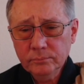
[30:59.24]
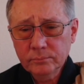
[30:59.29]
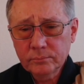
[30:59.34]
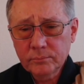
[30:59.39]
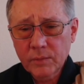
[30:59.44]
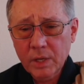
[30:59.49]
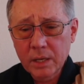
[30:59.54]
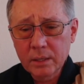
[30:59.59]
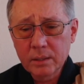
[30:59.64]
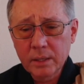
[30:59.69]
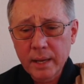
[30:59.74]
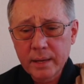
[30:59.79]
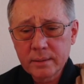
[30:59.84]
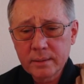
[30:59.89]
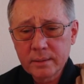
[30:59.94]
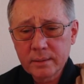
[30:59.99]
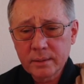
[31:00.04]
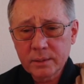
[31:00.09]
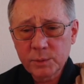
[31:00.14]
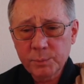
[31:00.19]

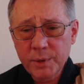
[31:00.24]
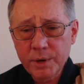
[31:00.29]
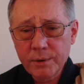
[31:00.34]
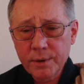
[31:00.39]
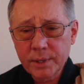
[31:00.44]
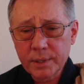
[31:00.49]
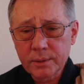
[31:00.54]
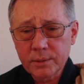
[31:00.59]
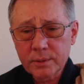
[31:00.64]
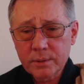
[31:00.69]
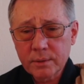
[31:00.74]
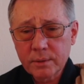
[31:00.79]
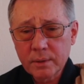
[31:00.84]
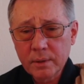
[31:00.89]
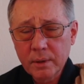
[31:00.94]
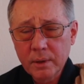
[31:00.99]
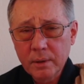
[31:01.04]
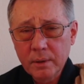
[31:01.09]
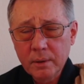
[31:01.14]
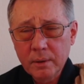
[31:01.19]
enlightened experience.
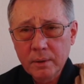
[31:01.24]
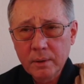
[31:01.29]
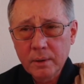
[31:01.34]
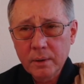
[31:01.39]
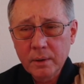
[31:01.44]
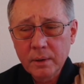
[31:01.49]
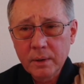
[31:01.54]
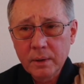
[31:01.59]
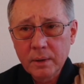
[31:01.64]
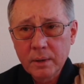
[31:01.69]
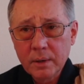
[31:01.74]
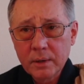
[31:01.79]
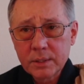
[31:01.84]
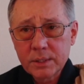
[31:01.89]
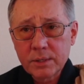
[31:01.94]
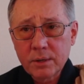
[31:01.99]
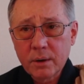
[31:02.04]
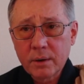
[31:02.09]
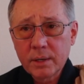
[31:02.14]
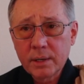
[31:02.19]

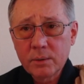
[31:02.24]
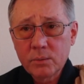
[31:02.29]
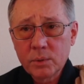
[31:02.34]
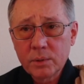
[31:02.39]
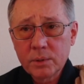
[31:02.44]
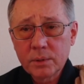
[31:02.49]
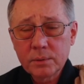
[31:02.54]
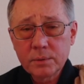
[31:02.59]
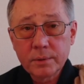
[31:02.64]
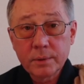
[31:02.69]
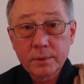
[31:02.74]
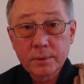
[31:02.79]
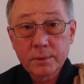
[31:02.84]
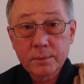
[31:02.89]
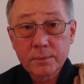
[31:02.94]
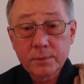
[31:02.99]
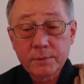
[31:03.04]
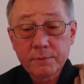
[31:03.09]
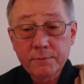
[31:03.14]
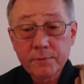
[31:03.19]
Starting with the
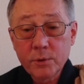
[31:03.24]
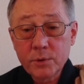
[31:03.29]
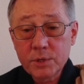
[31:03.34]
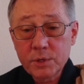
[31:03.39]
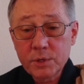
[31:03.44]
first